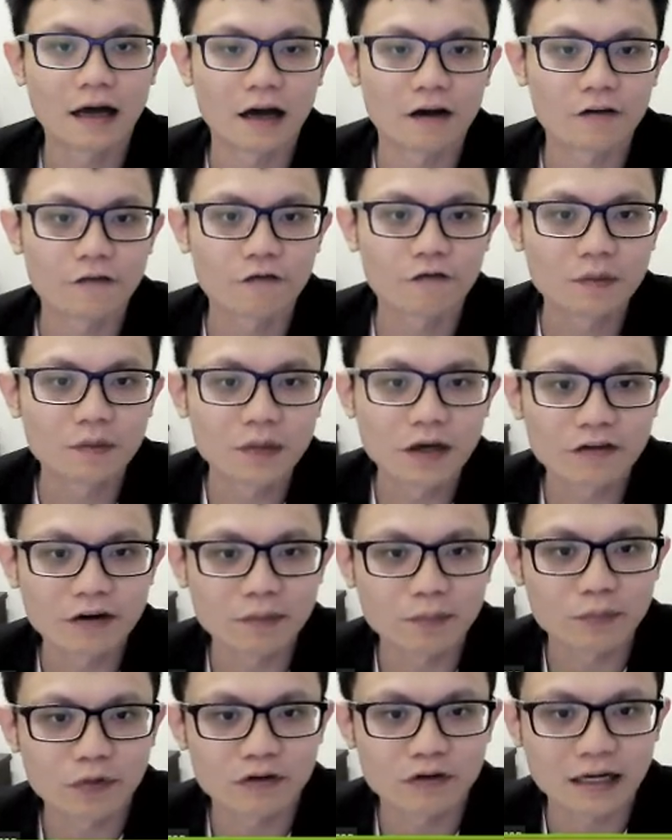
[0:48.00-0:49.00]
female
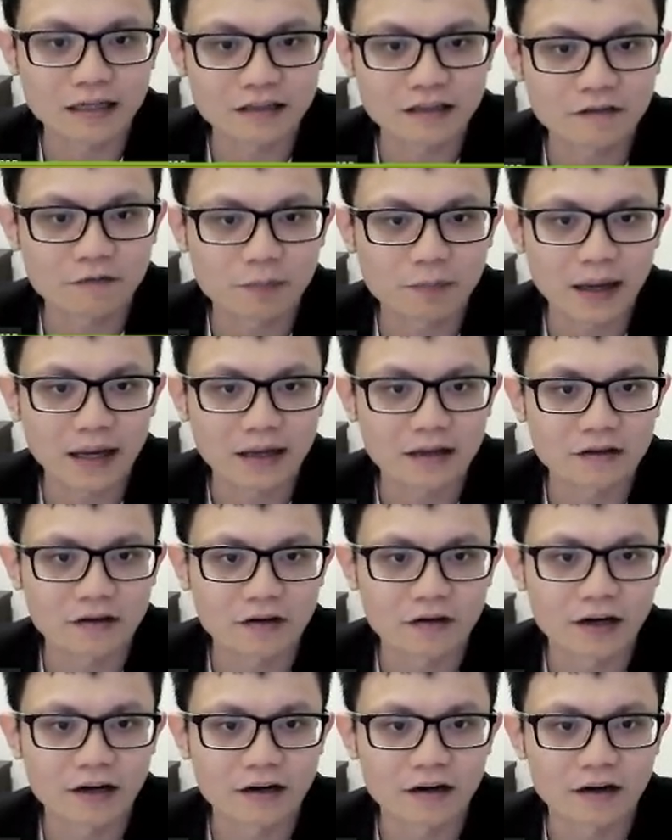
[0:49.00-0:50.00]
reproductive part,
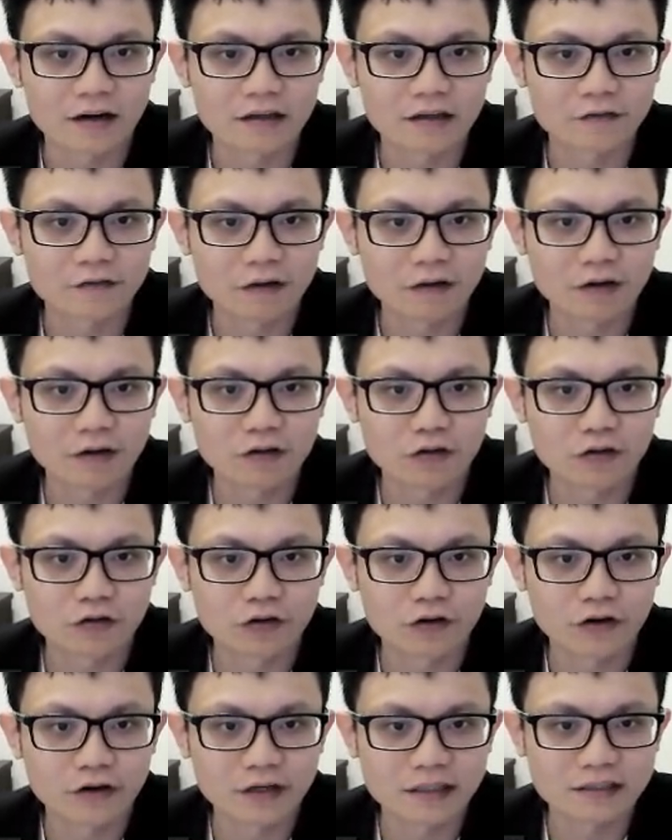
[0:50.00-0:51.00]
correct or not? If I want to
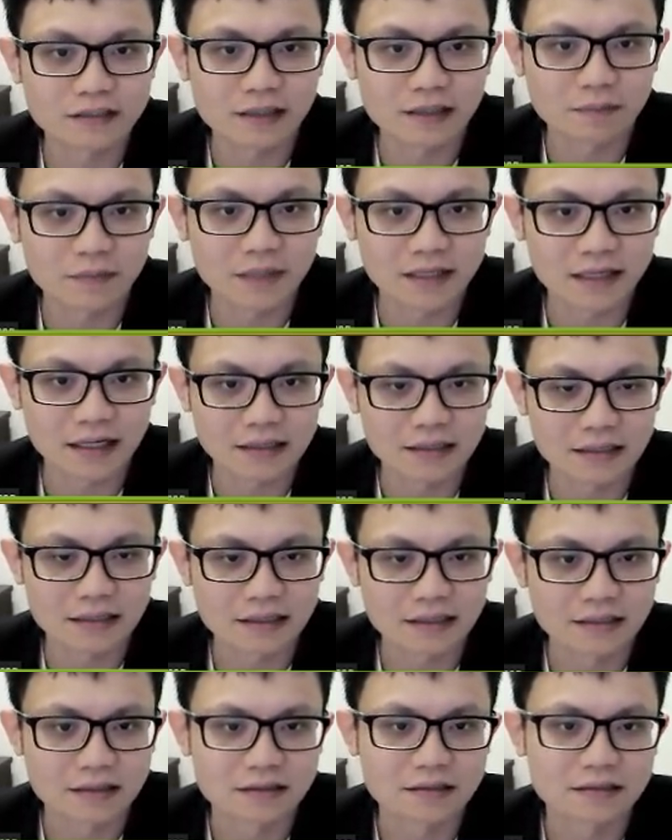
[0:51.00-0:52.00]
draw it something like
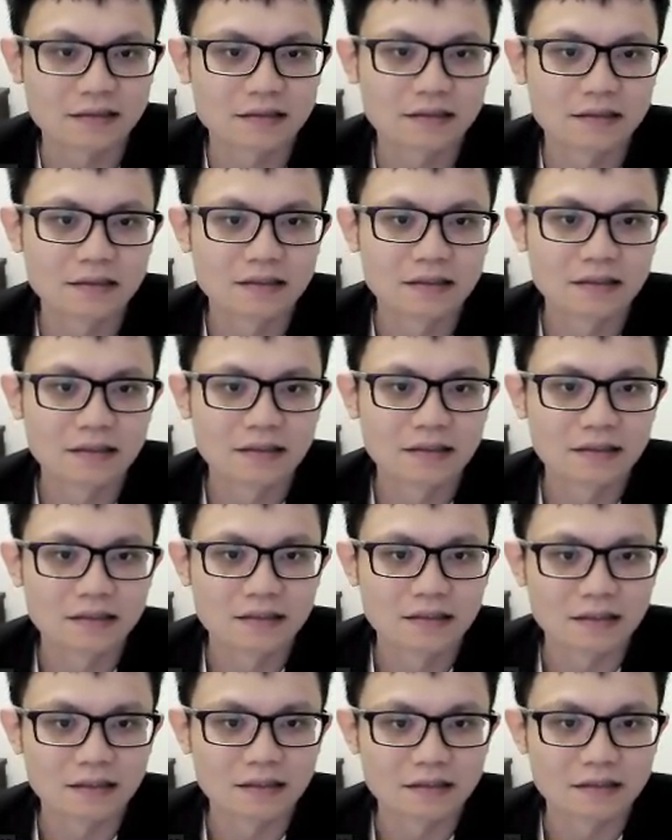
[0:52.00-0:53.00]
this,
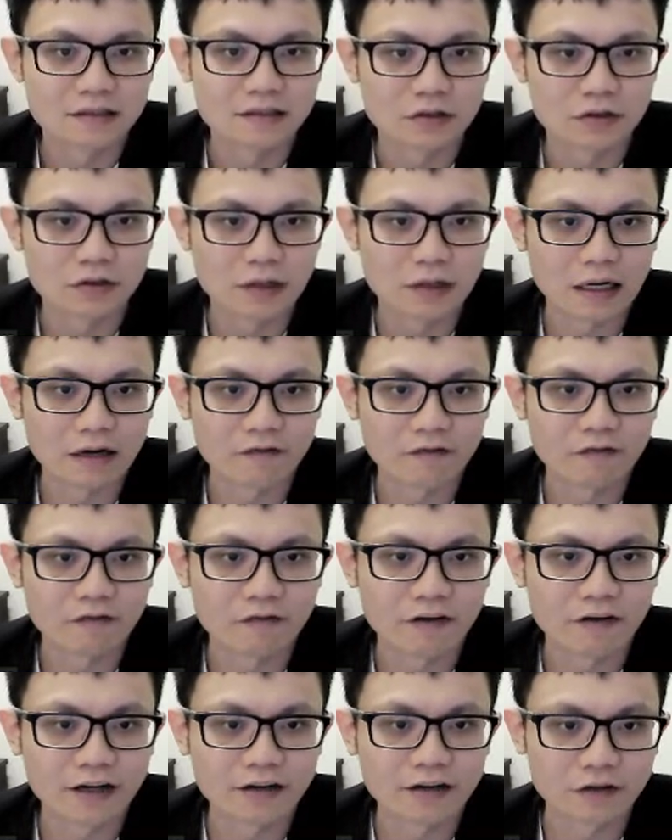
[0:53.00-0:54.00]
so I'm very
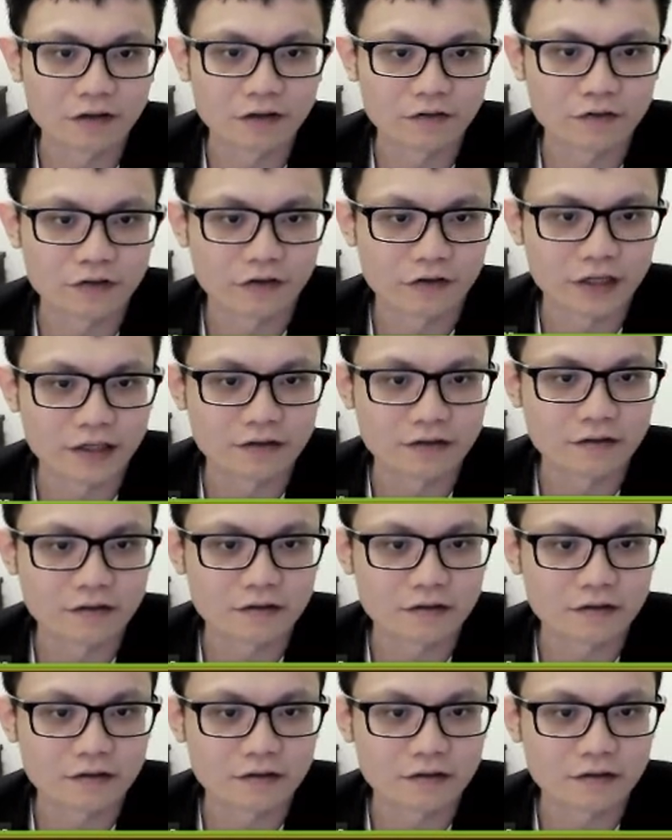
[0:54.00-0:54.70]
good with drawing.